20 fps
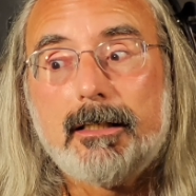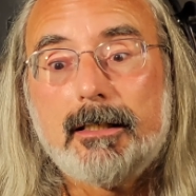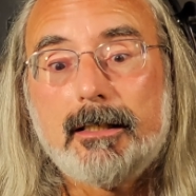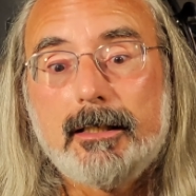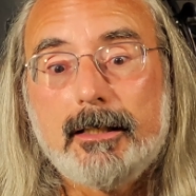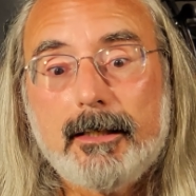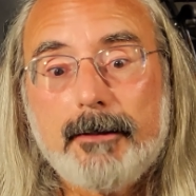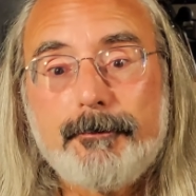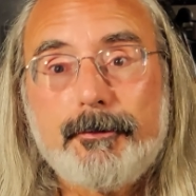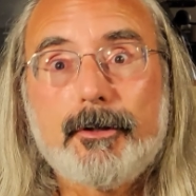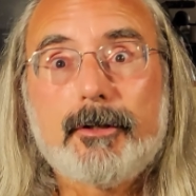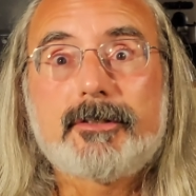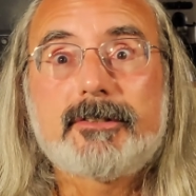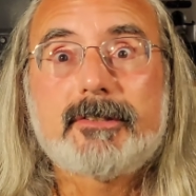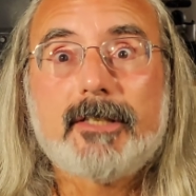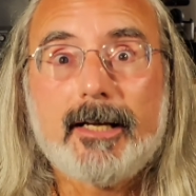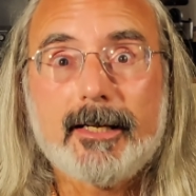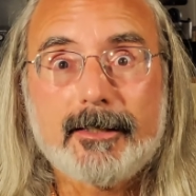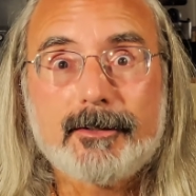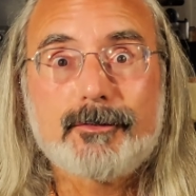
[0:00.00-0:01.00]
if you're
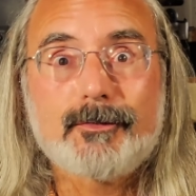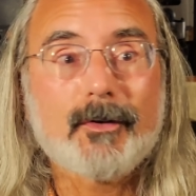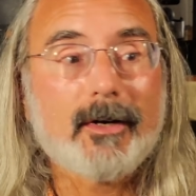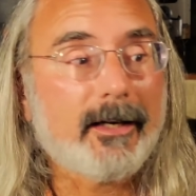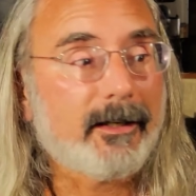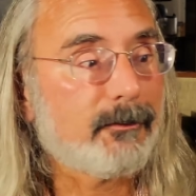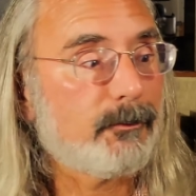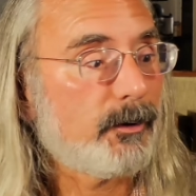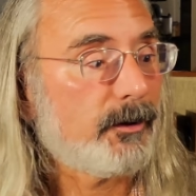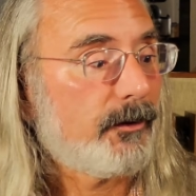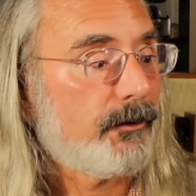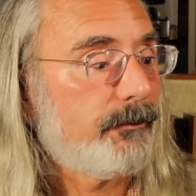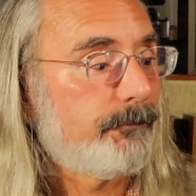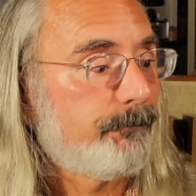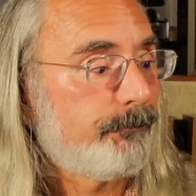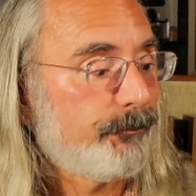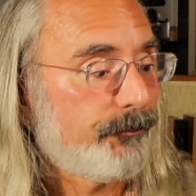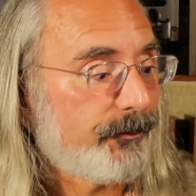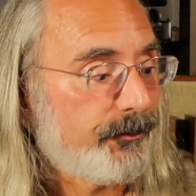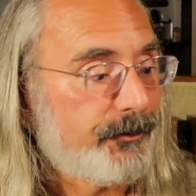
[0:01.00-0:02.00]
satisfied with
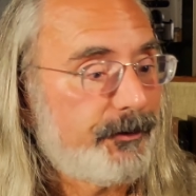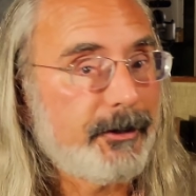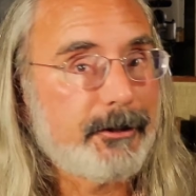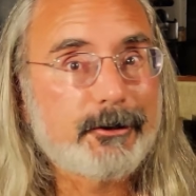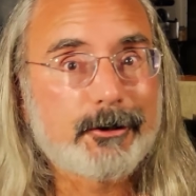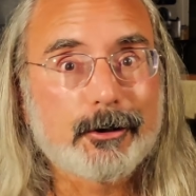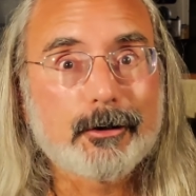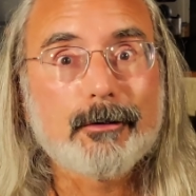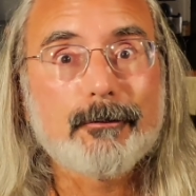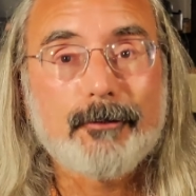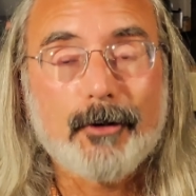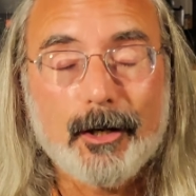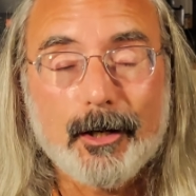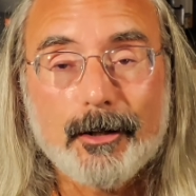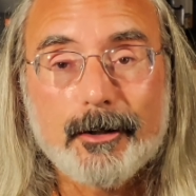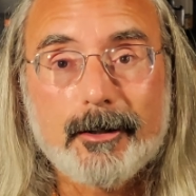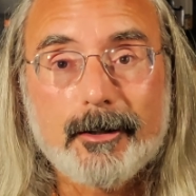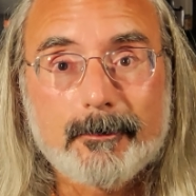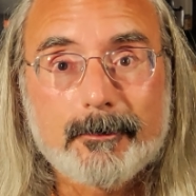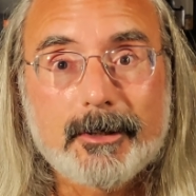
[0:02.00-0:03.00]
digital
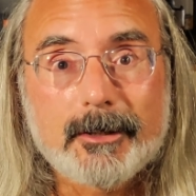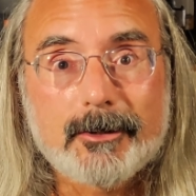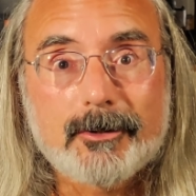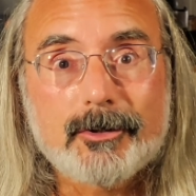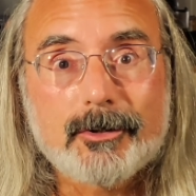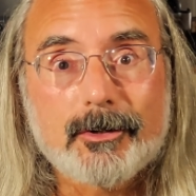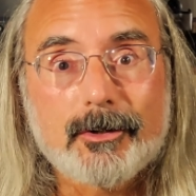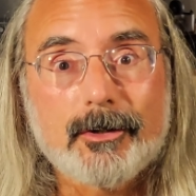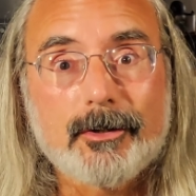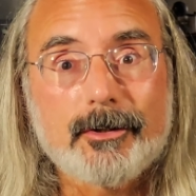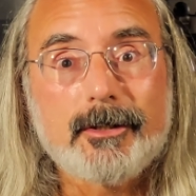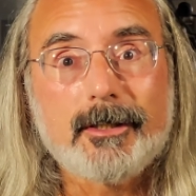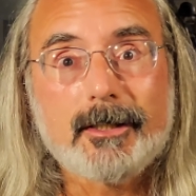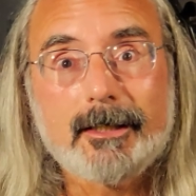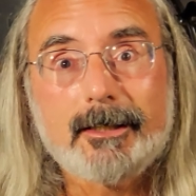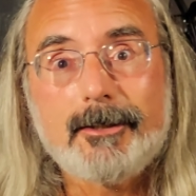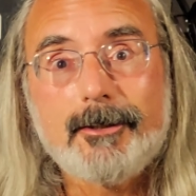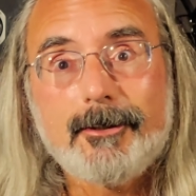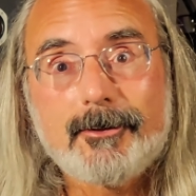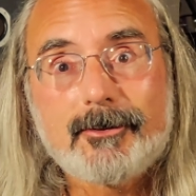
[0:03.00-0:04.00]
volume control, you
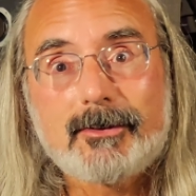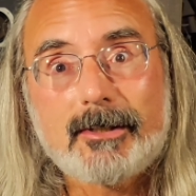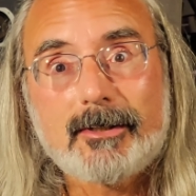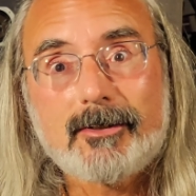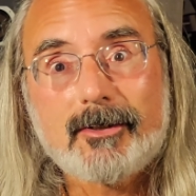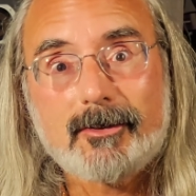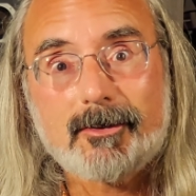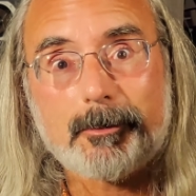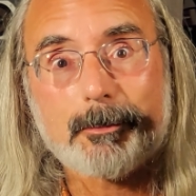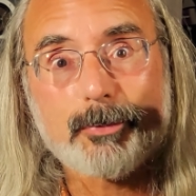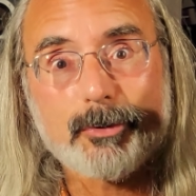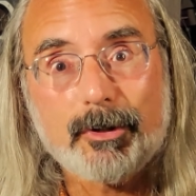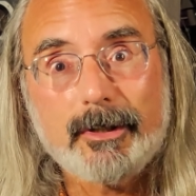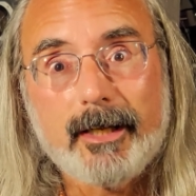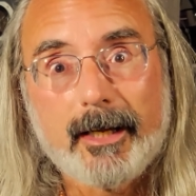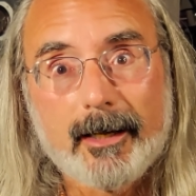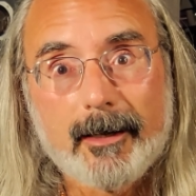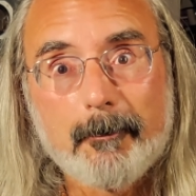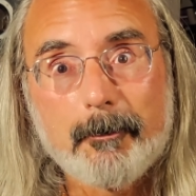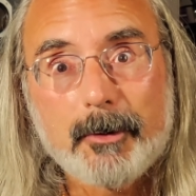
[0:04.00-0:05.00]
could use this as a
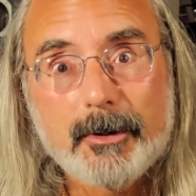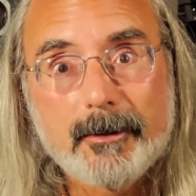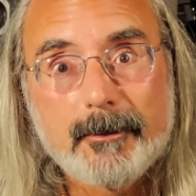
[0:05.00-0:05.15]
preamp